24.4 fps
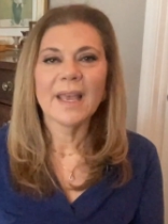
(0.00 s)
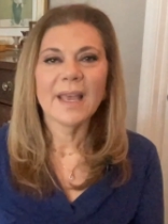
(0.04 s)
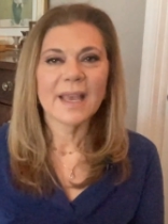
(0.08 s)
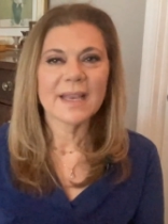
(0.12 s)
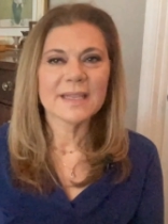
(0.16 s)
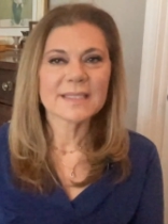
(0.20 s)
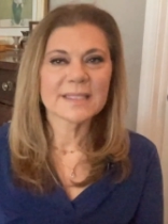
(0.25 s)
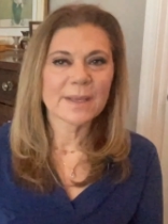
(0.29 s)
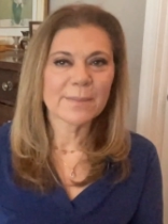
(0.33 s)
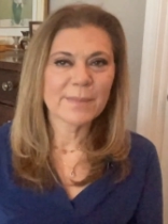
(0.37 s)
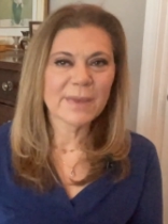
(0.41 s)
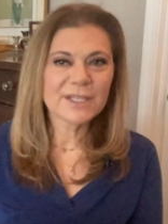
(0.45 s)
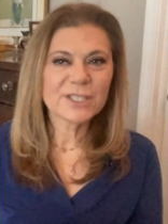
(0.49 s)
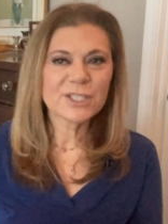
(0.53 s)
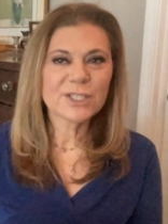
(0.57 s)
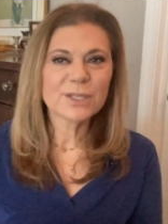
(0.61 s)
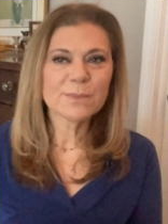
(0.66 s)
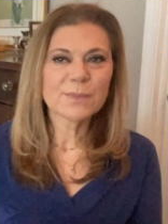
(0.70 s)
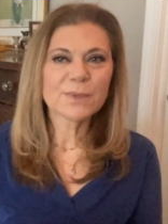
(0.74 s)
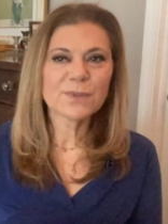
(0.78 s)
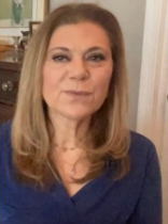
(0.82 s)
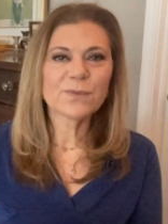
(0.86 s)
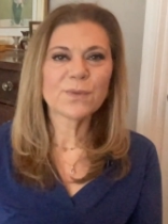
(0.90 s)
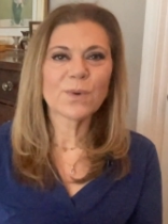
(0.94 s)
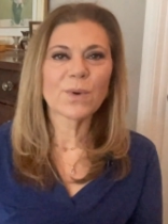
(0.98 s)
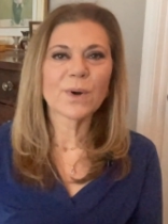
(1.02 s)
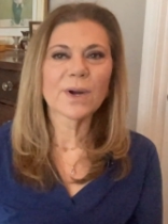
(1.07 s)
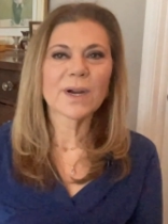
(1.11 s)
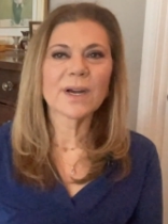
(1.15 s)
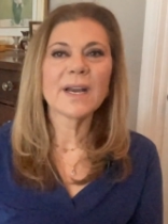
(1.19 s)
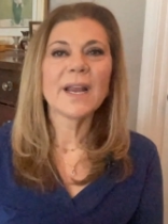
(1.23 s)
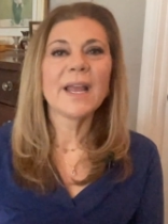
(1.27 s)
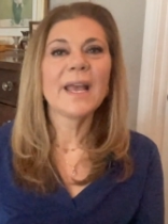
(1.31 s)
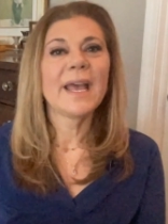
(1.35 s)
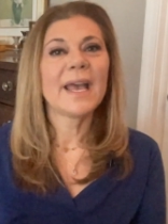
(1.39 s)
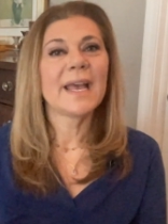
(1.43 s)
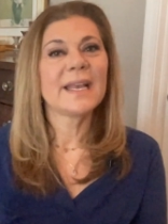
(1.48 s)
As I mentioned before,
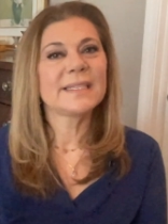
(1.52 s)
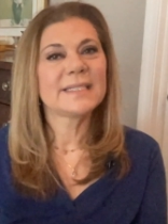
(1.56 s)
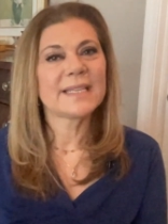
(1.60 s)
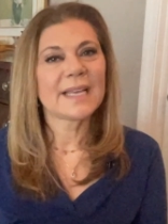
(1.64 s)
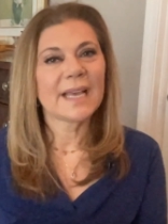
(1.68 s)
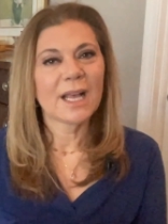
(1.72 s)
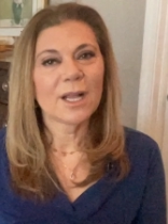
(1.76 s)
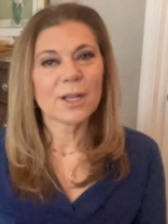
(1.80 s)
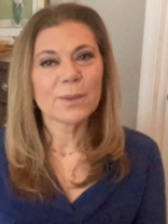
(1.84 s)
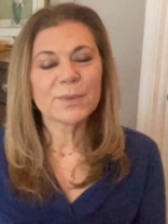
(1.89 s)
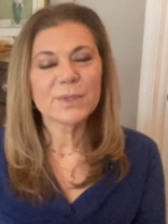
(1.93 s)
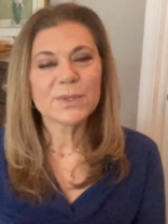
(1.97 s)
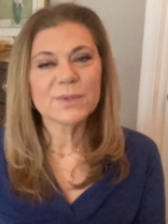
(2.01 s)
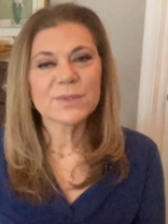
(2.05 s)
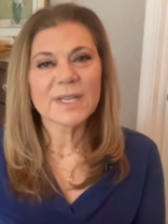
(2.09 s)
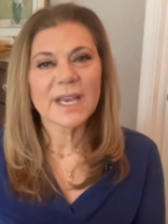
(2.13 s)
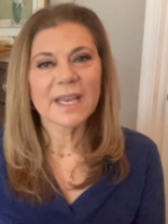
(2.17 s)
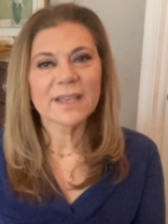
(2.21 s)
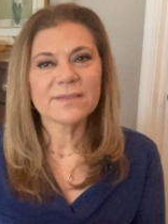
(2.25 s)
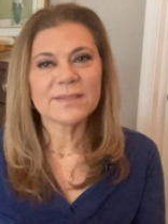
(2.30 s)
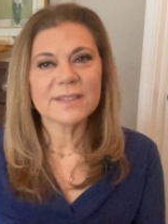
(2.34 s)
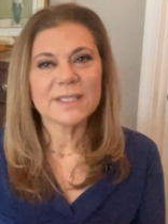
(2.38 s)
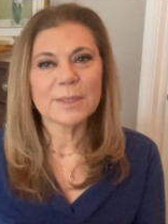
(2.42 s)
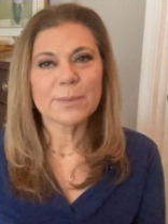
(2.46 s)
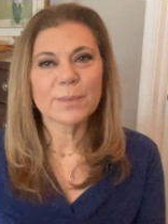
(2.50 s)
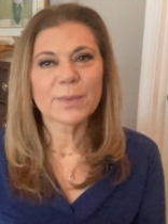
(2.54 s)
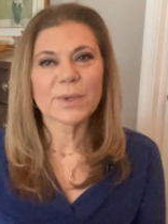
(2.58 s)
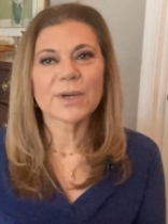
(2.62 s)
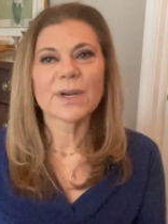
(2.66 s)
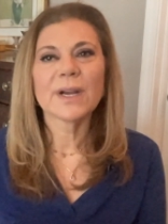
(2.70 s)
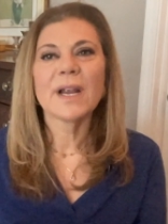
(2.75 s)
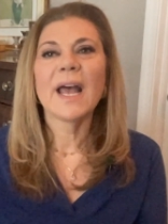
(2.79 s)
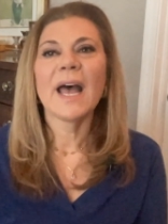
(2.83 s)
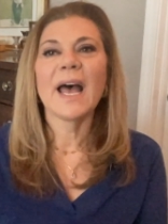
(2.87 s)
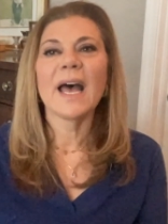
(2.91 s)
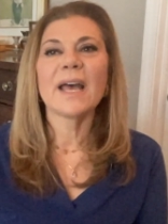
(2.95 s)
and to help you dive deeper,